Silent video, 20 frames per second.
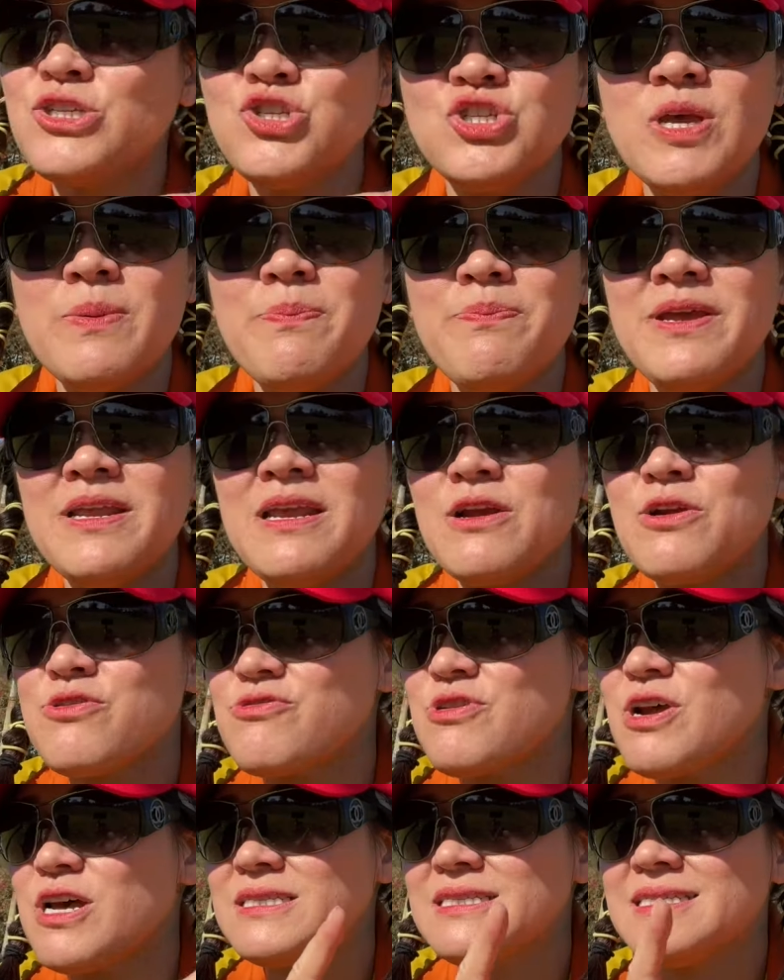ship it
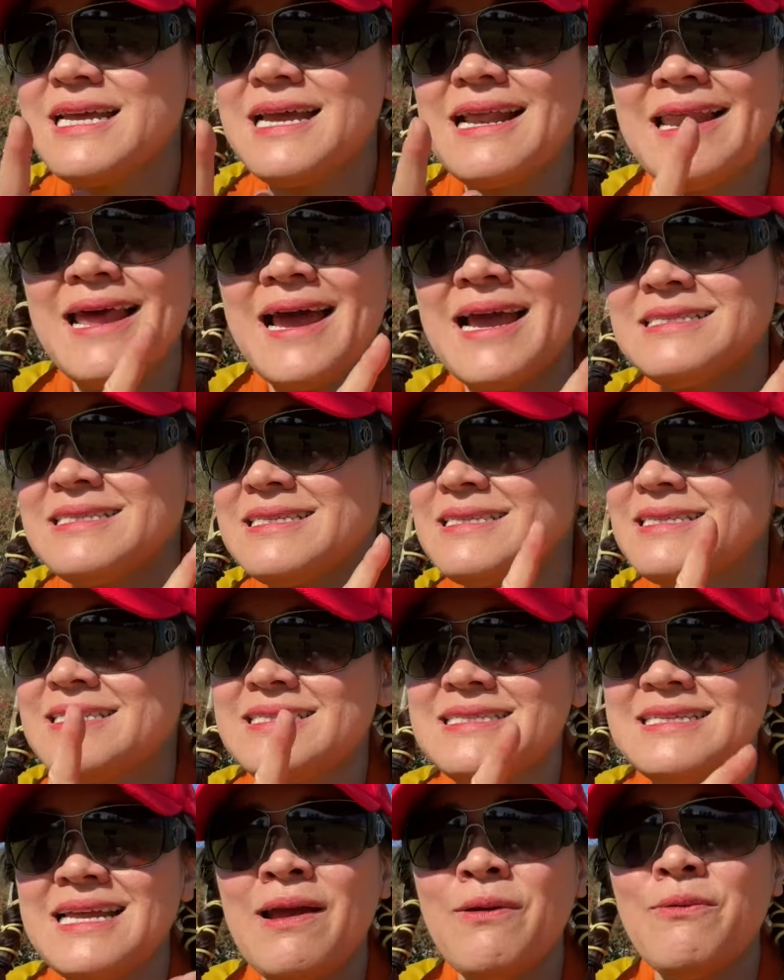across state lines in the
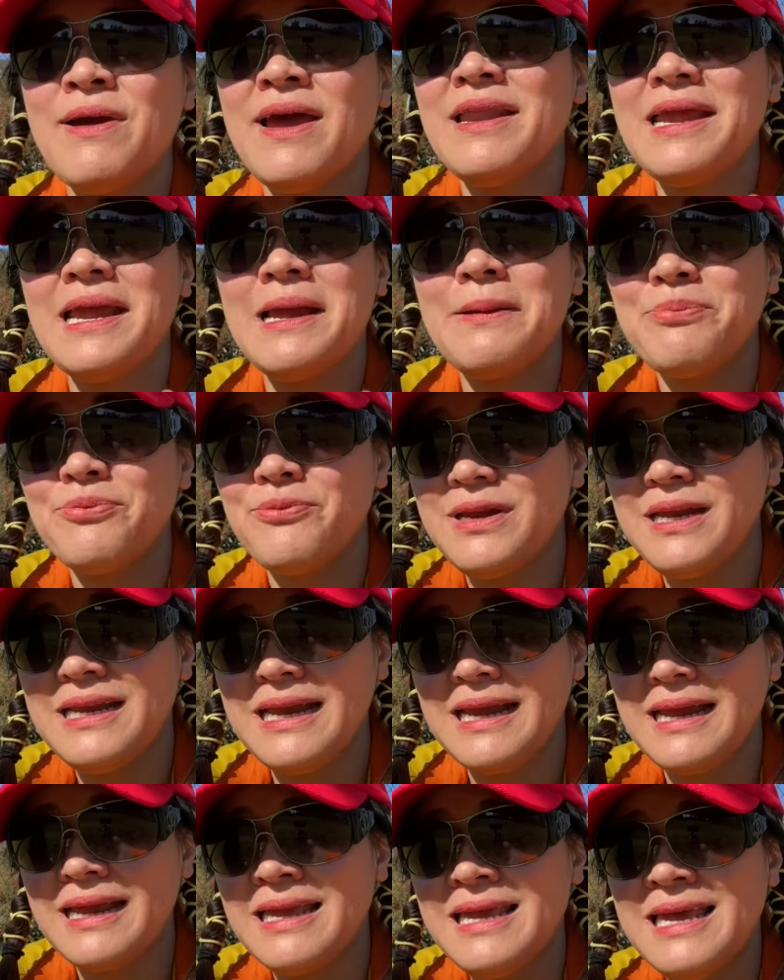state where they are
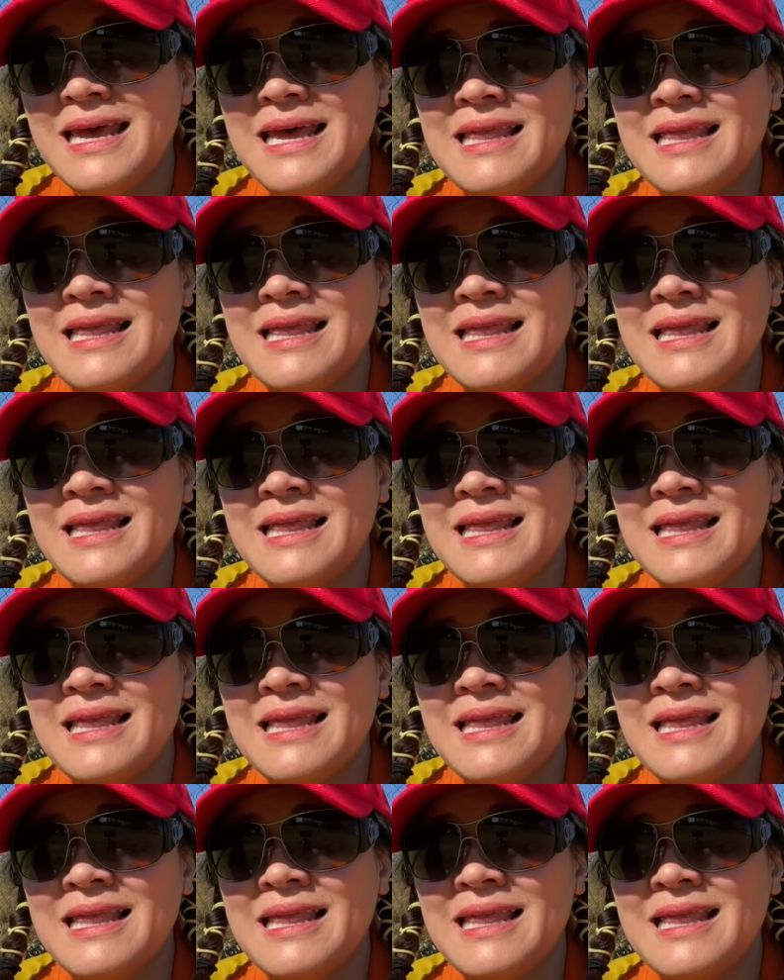breeding.